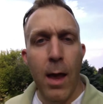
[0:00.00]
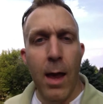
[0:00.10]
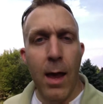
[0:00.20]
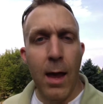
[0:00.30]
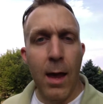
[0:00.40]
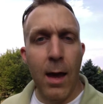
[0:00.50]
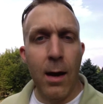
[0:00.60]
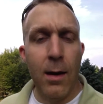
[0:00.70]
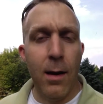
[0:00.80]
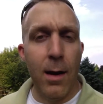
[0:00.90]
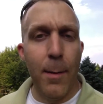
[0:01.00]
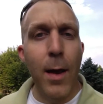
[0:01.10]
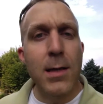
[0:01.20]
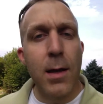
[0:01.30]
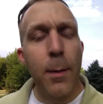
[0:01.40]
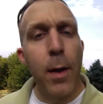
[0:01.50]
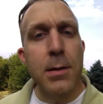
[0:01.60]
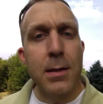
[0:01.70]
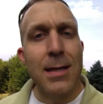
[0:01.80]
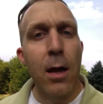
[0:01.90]
and he
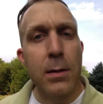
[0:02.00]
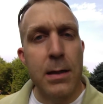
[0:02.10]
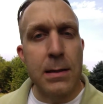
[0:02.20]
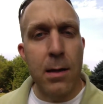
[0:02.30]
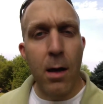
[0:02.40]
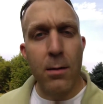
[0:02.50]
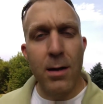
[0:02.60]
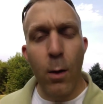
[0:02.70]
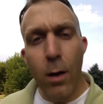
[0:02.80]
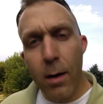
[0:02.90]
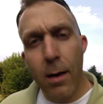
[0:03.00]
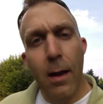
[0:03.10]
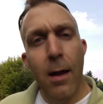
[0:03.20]
basically tells his son, you know what,